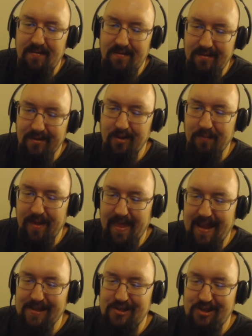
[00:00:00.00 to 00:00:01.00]
A little bit of
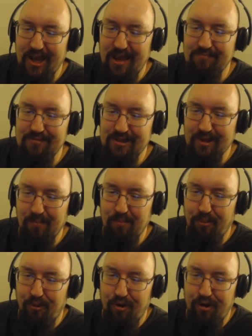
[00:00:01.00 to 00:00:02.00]
that James
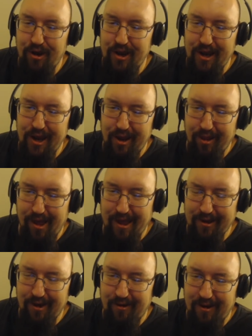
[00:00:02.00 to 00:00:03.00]
LaBrie,
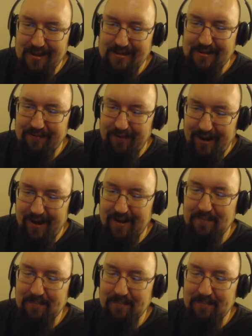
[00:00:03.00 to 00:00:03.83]
like, aggressive there.